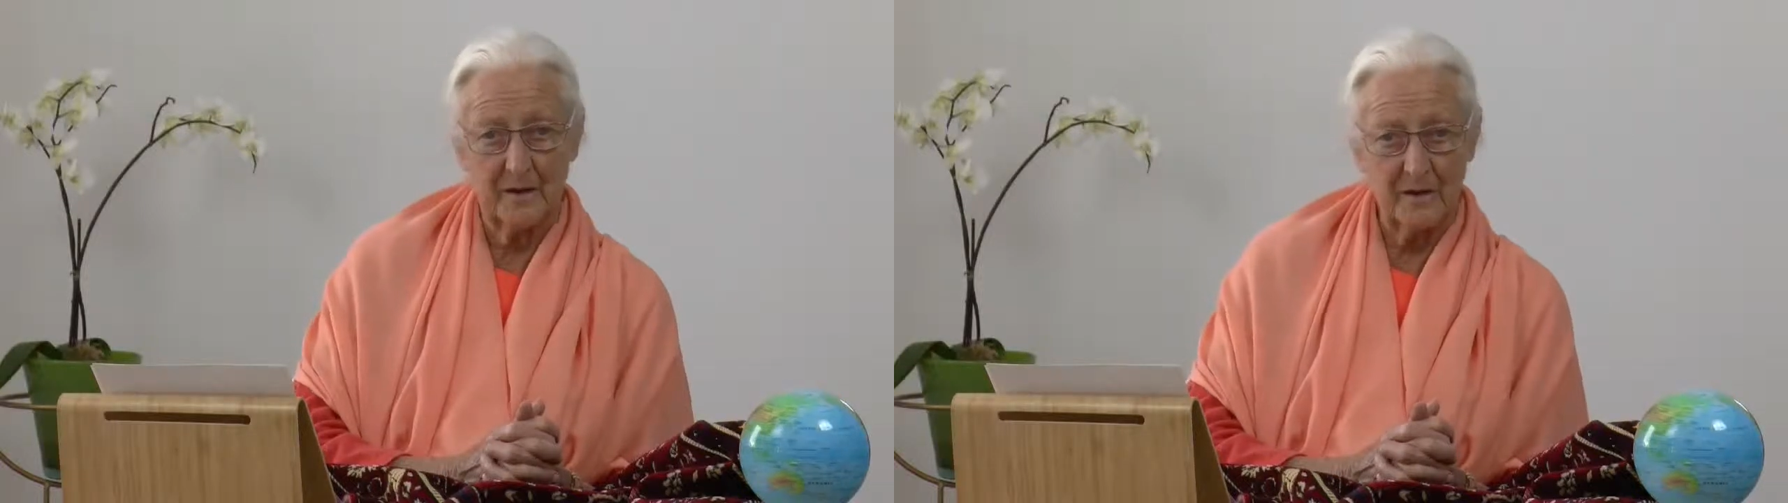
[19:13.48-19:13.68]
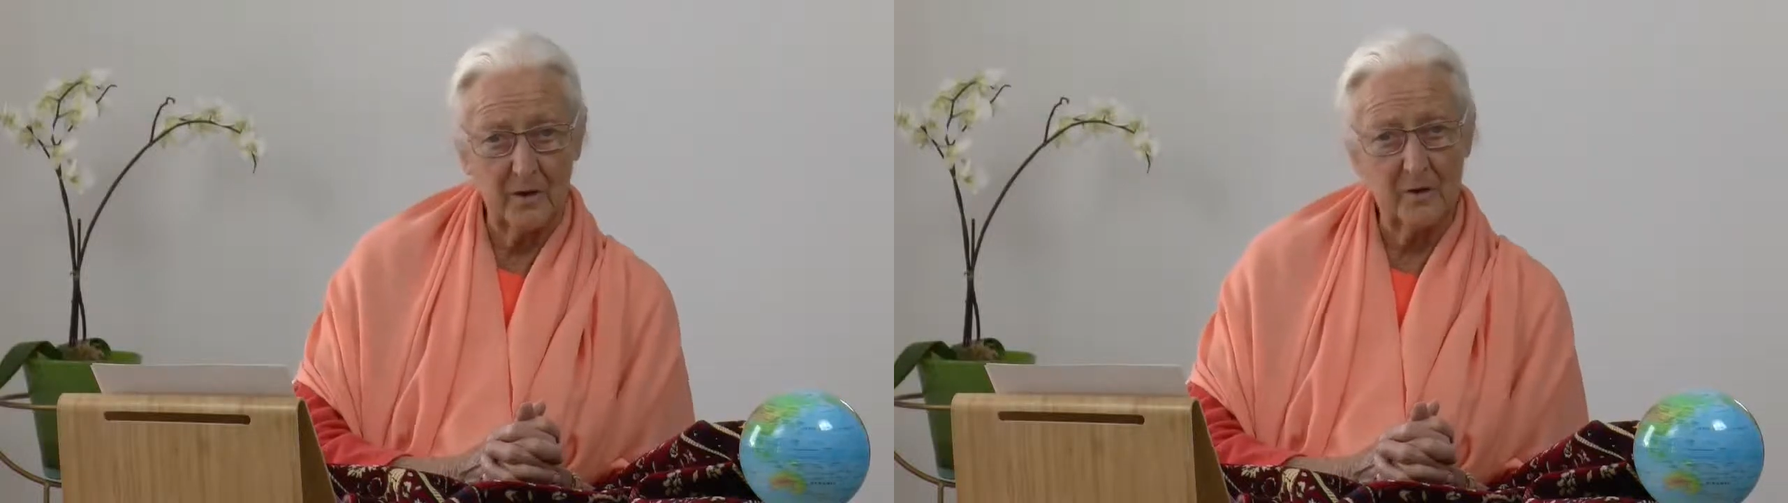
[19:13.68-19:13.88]

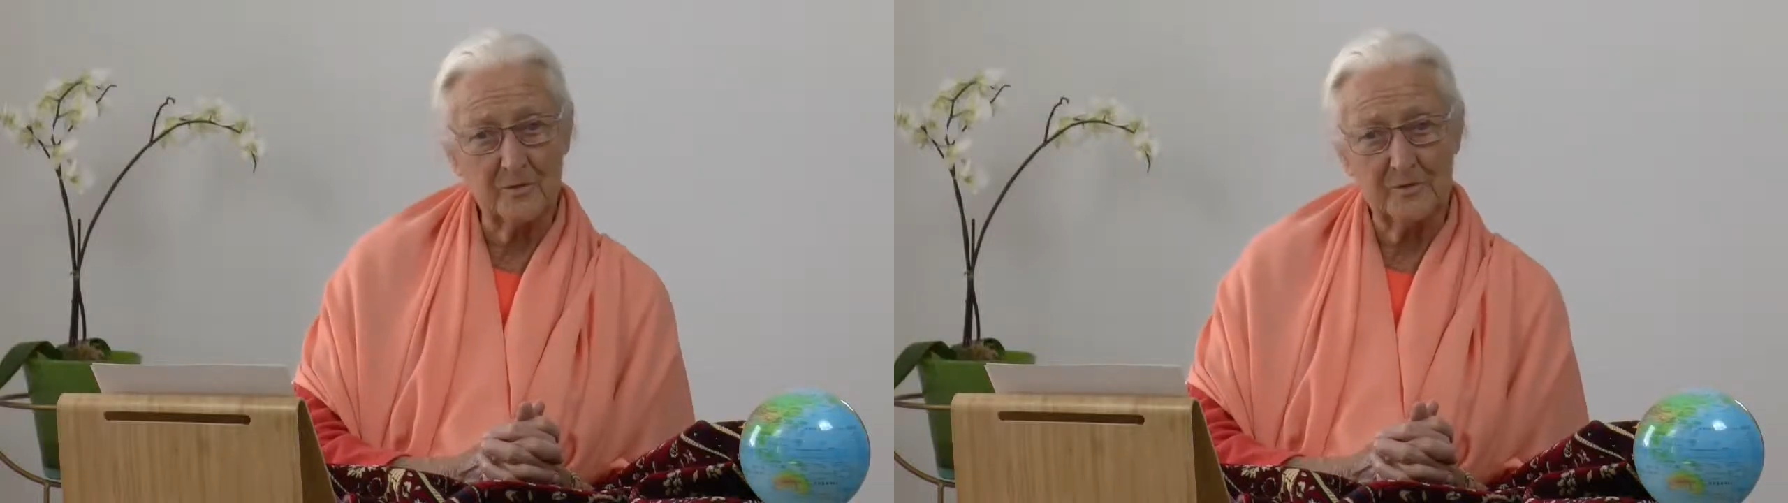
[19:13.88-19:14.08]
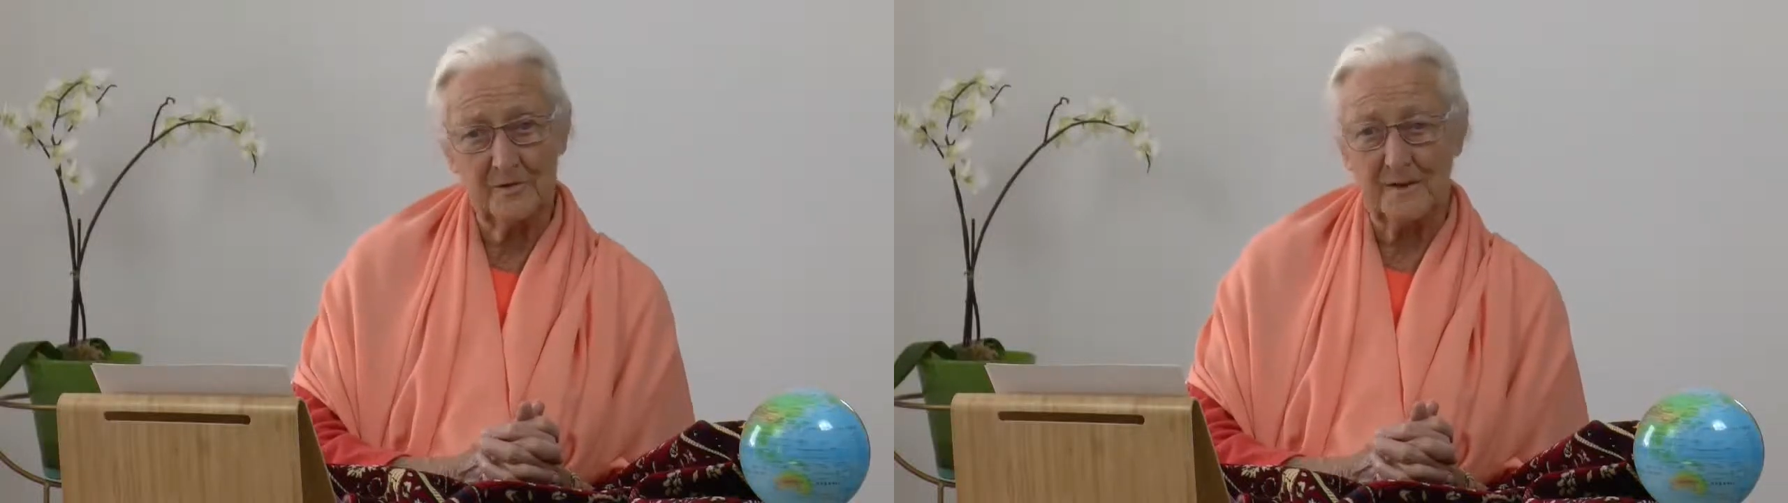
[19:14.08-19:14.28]

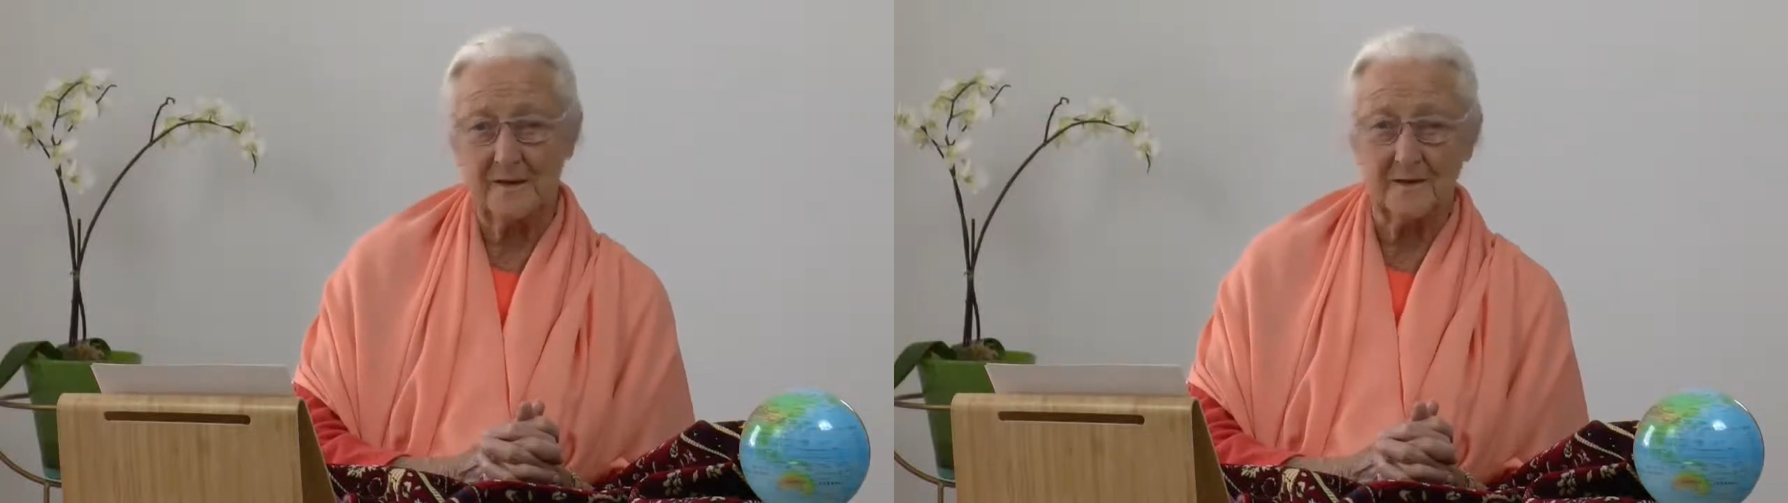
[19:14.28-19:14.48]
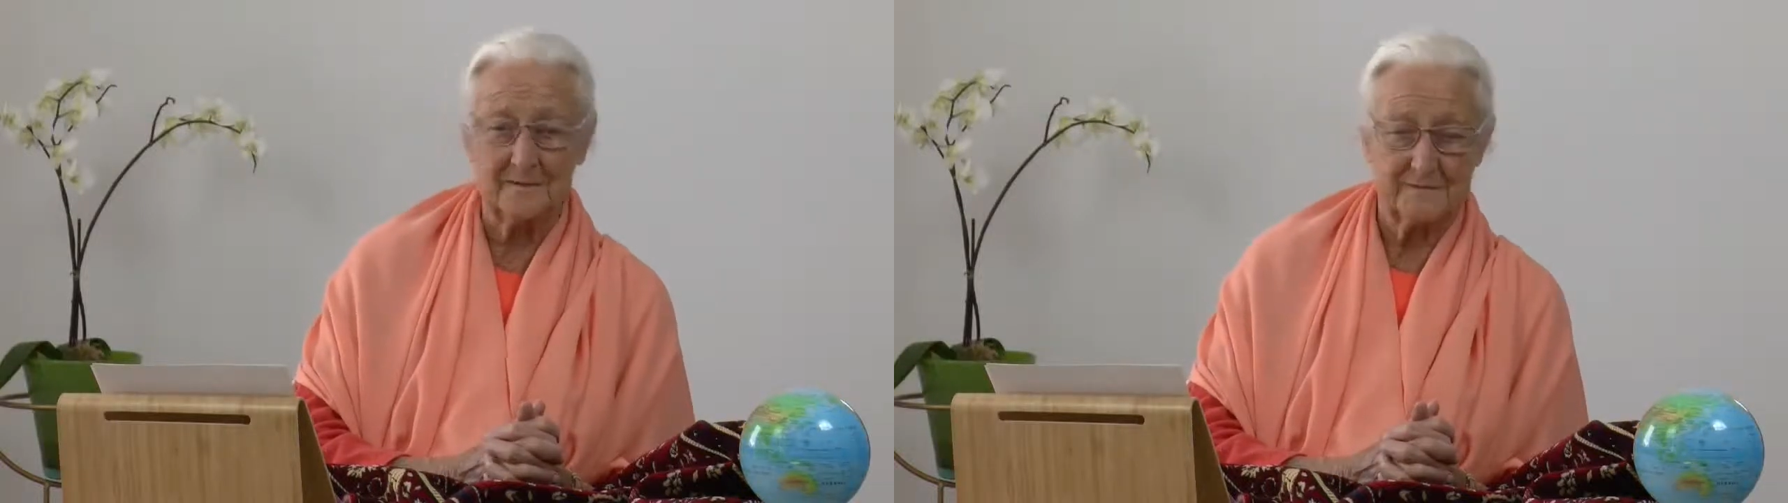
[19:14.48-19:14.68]
Along
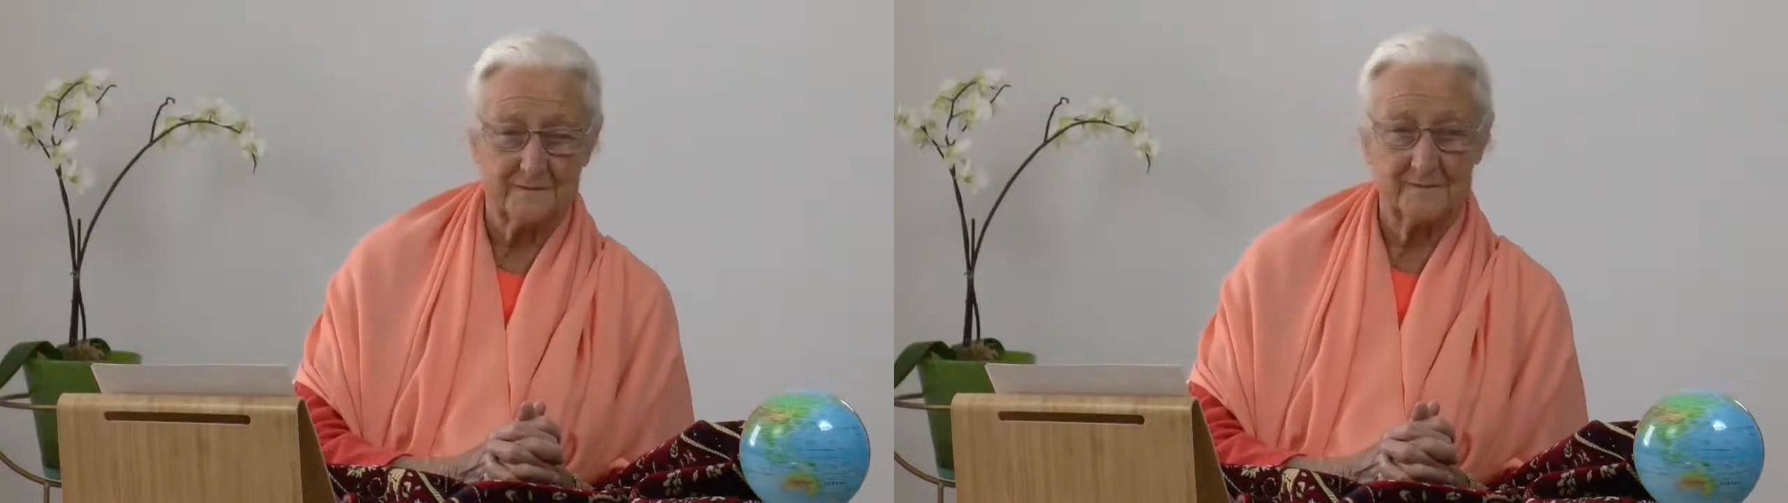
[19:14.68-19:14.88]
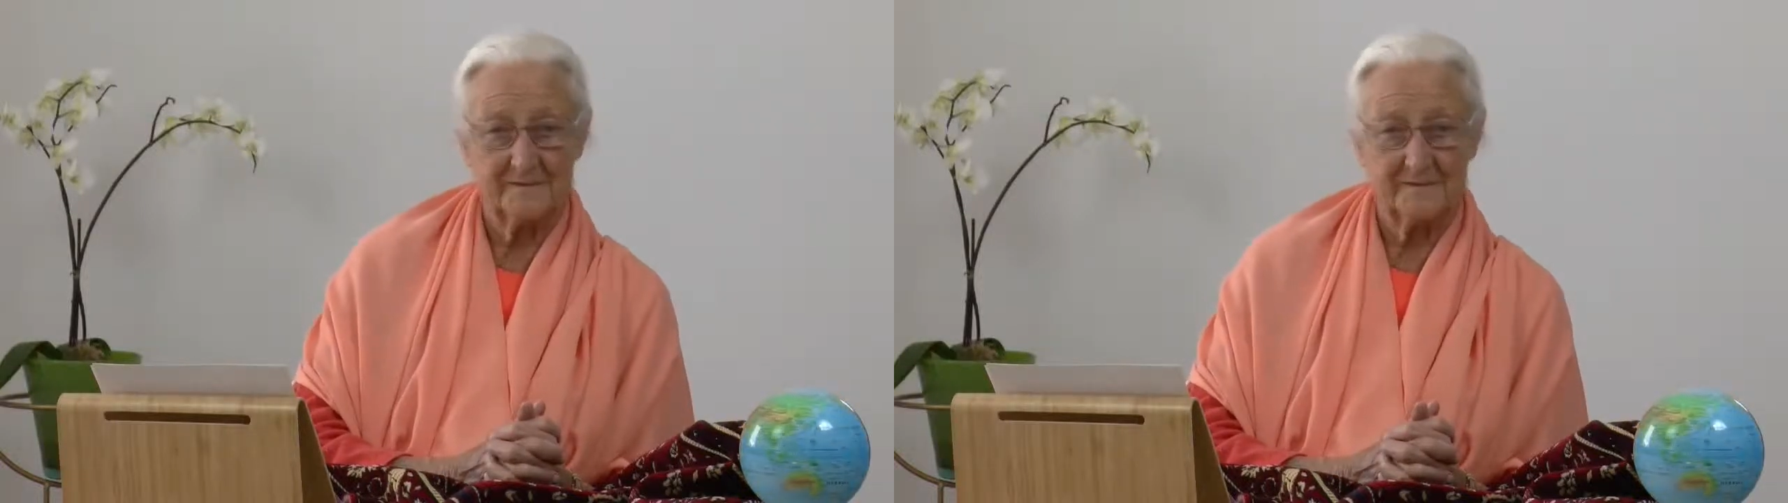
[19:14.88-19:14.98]
the